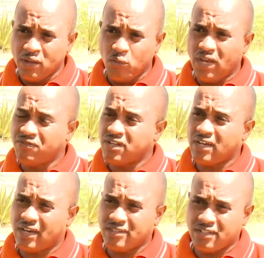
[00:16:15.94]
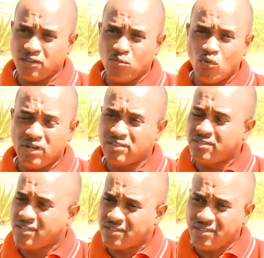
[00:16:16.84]
We have not had that in more than
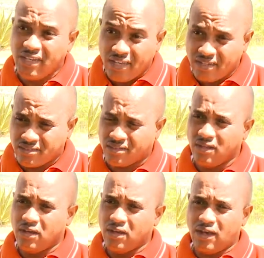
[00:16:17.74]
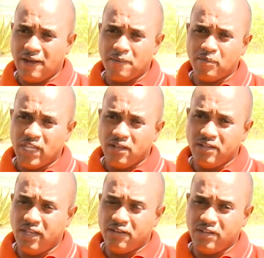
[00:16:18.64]
6 years.
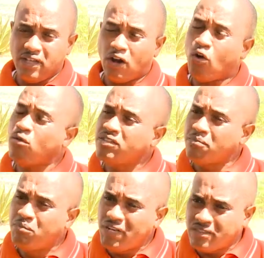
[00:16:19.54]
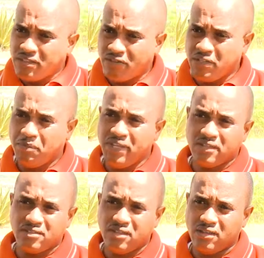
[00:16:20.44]
The accountability of the
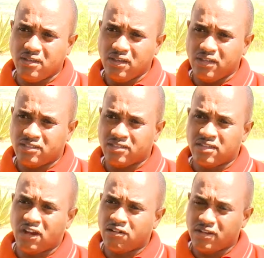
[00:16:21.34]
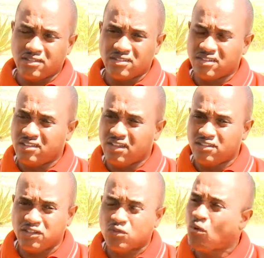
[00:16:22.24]
PSA,
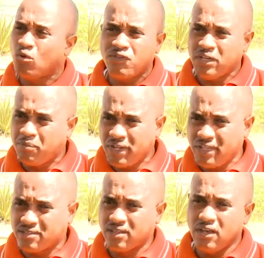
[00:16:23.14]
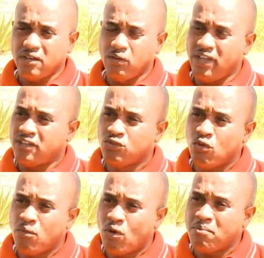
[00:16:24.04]
it's all over the place. There is
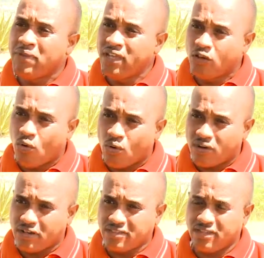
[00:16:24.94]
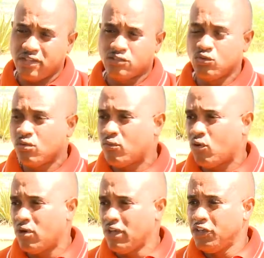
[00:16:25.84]
no more male caucus, there is no
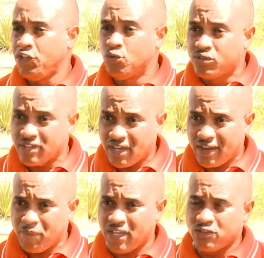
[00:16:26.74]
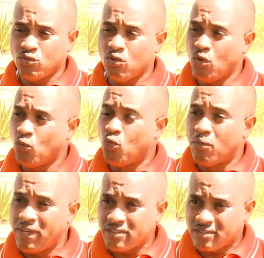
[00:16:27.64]
more youth arm, there is no
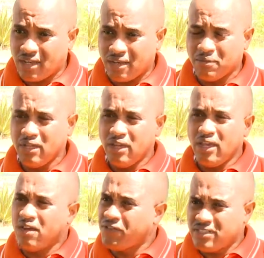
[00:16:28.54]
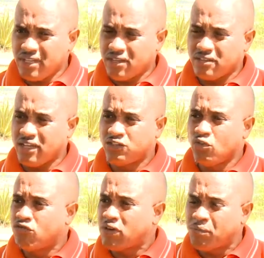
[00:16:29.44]
women's arm, everything. There is
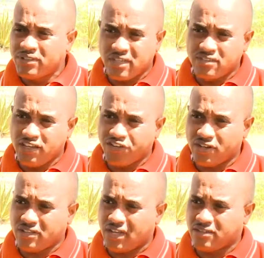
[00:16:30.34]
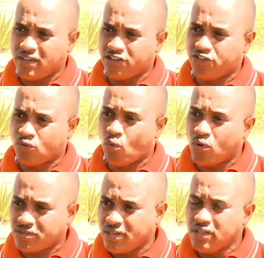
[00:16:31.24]
no representation that
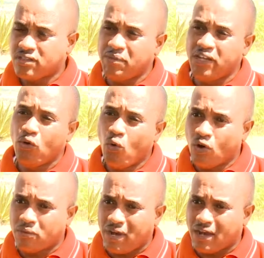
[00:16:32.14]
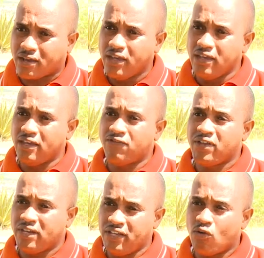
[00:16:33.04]
ought to be the hallmark of
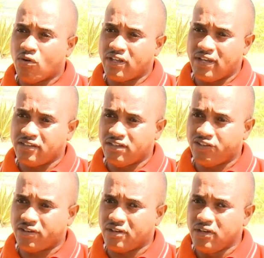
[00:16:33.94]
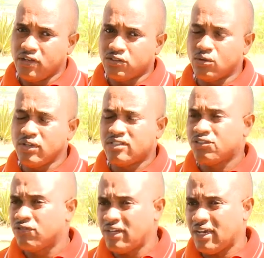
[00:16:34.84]
any organization. So it
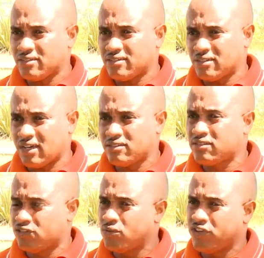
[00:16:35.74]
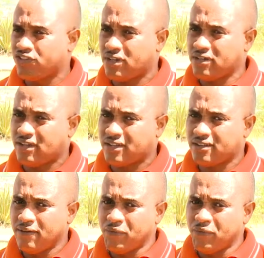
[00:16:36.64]
is really a sad situation that